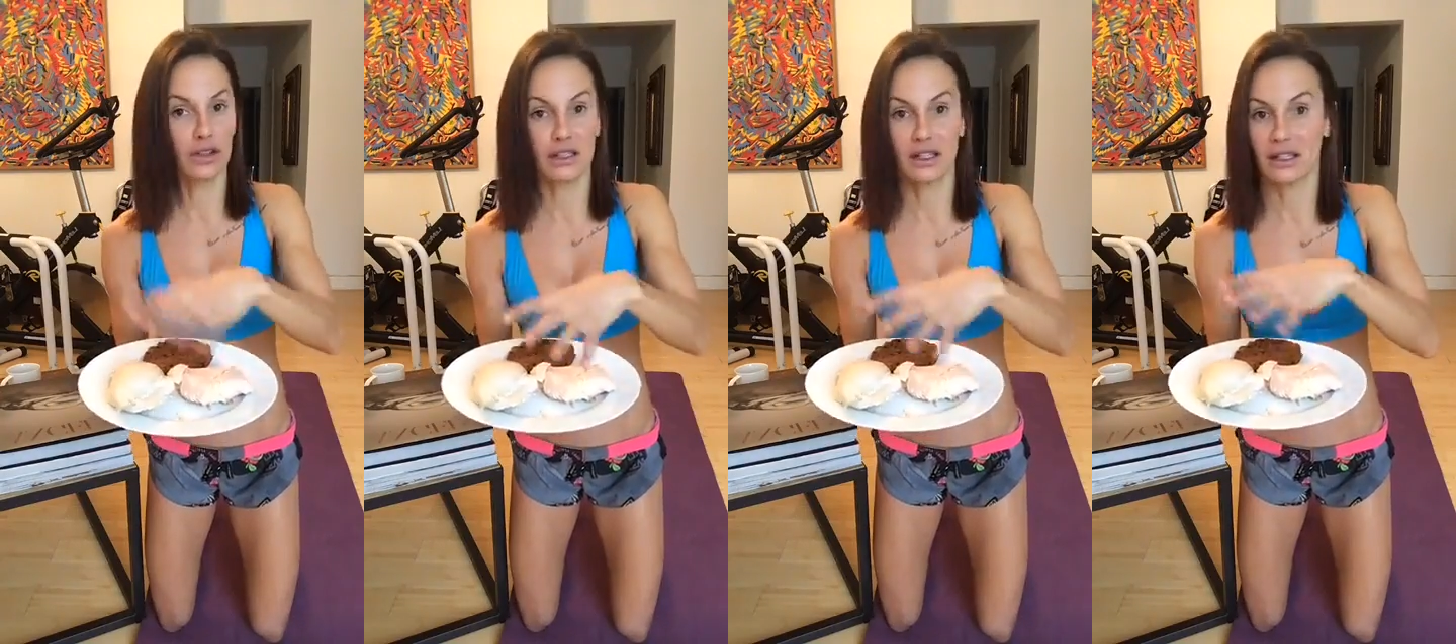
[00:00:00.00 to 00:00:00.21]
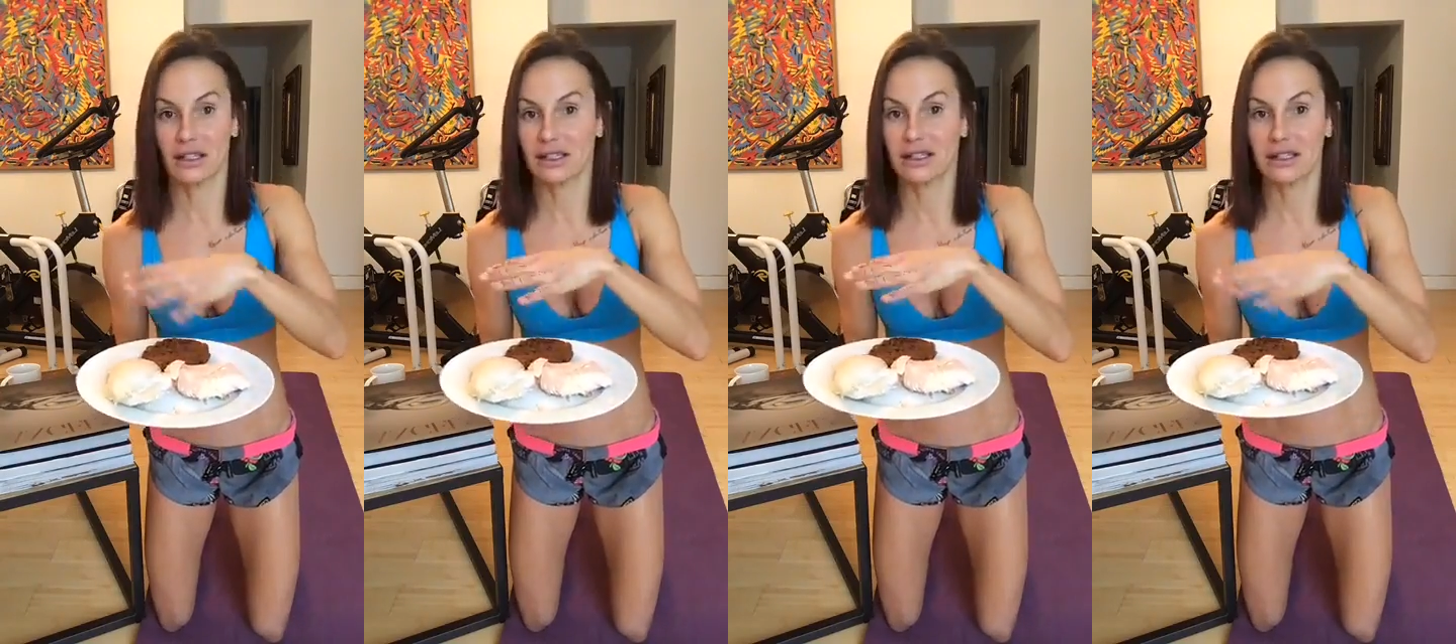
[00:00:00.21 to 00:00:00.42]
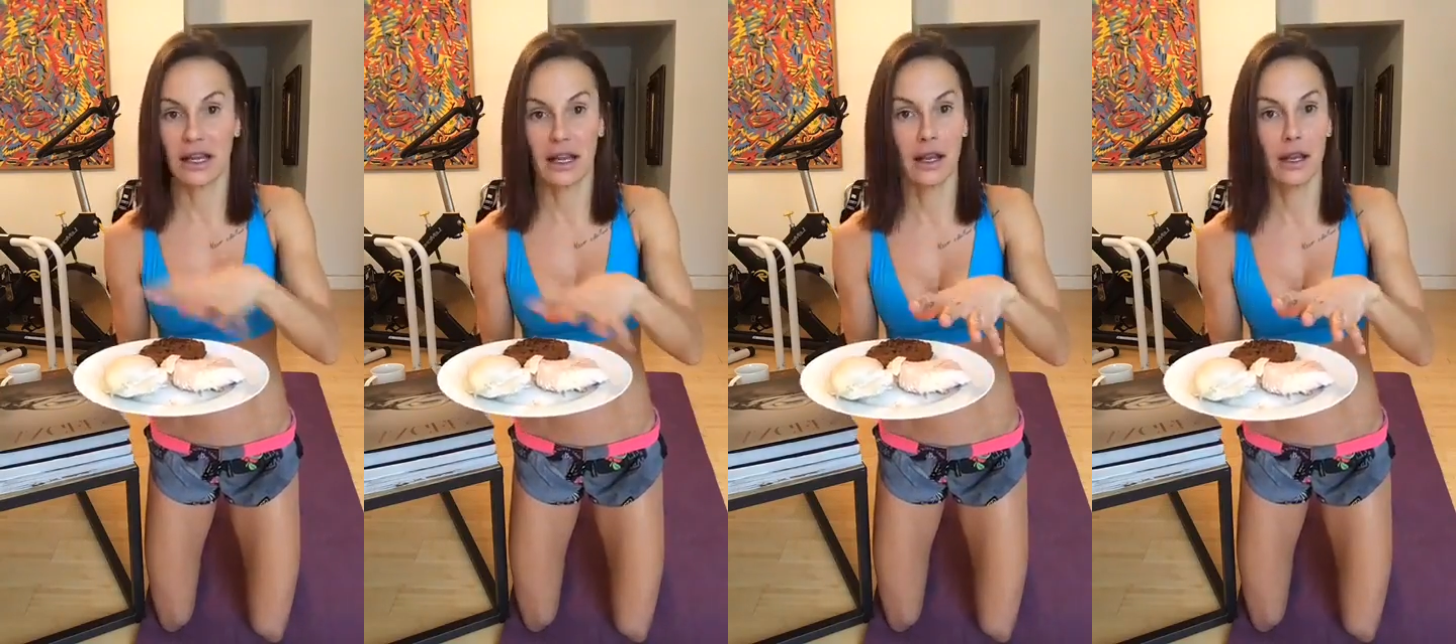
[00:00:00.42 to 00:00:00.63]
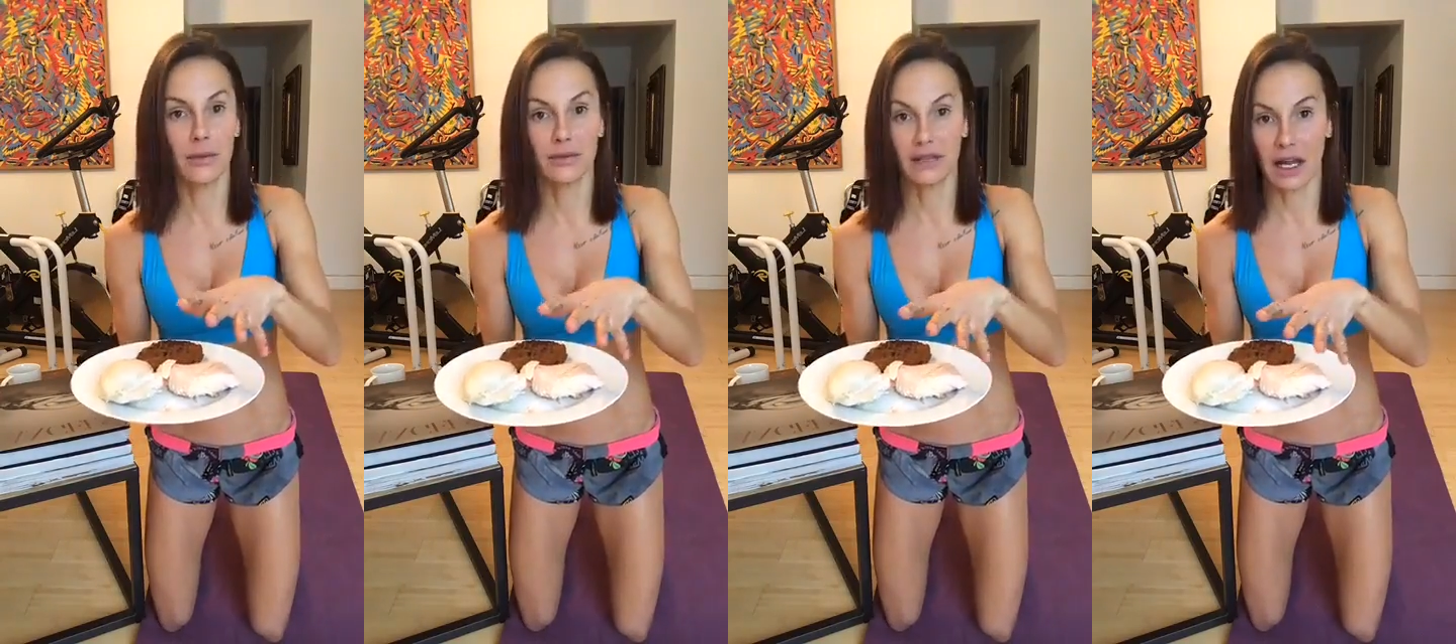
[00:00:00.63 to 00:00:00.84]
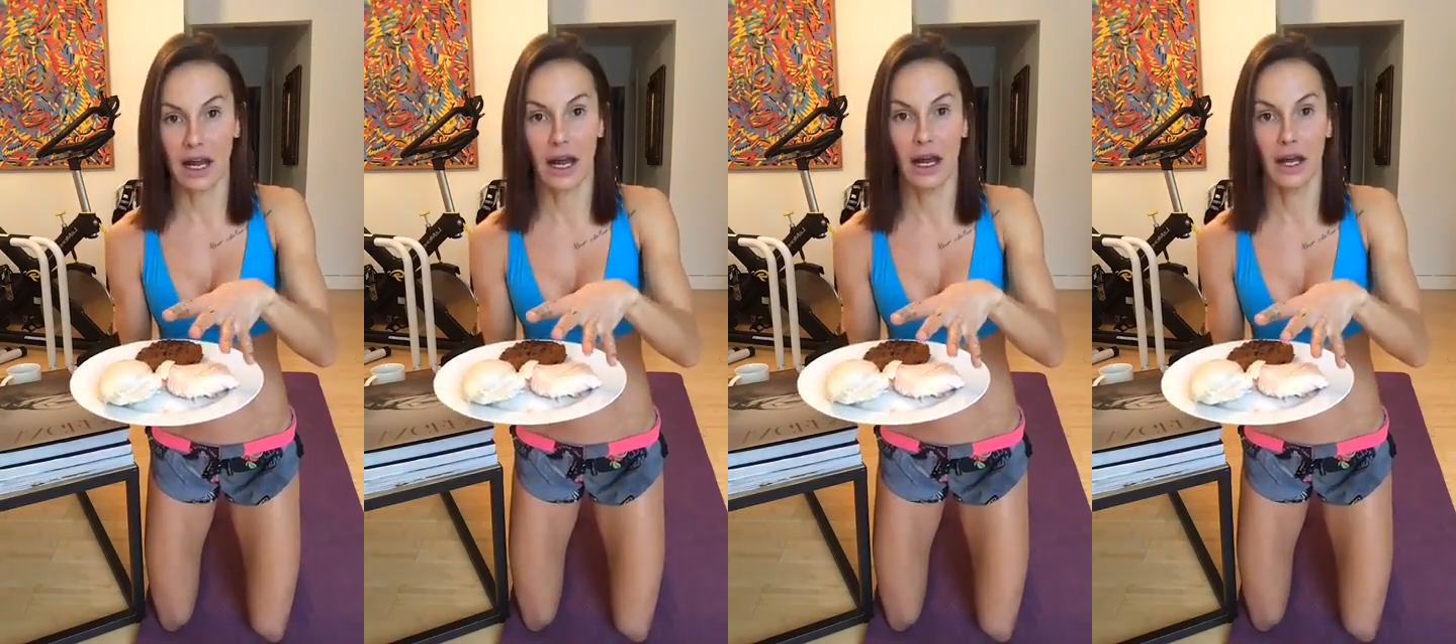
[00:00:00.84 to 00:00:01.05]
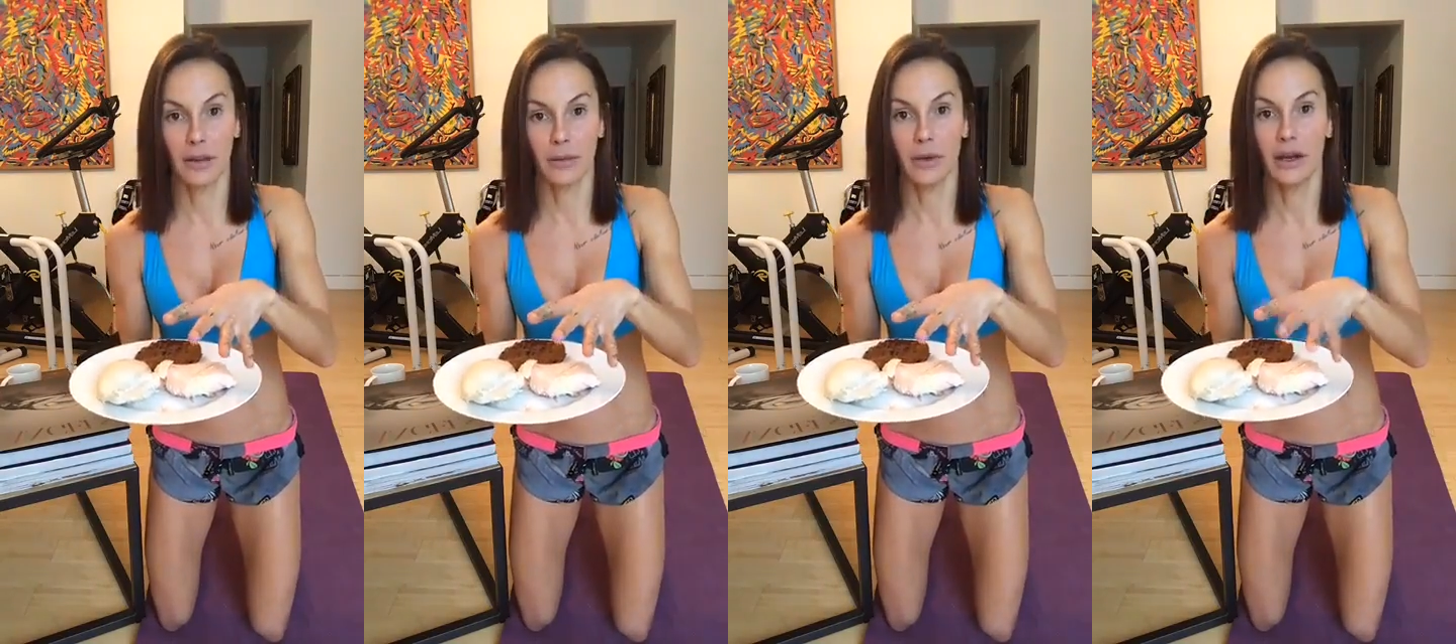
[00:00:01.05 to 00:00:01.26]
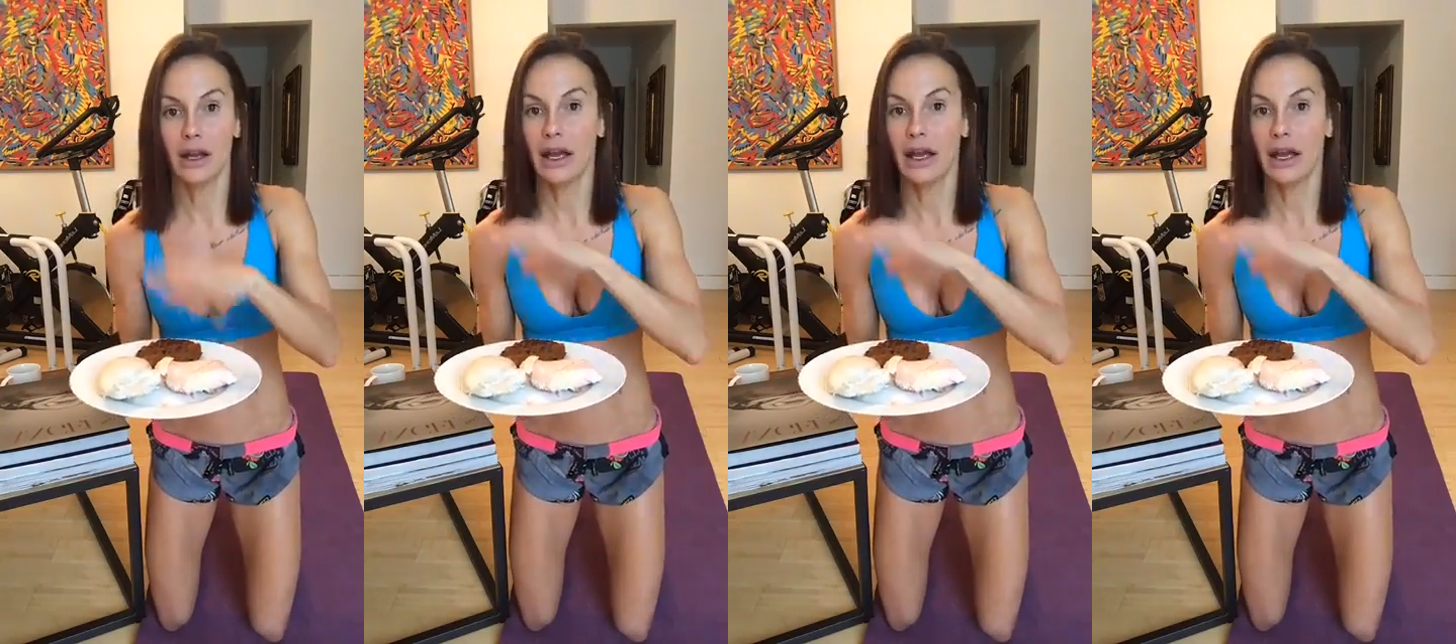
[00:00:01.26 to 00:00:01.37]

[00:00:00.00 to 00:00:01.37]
at the same time.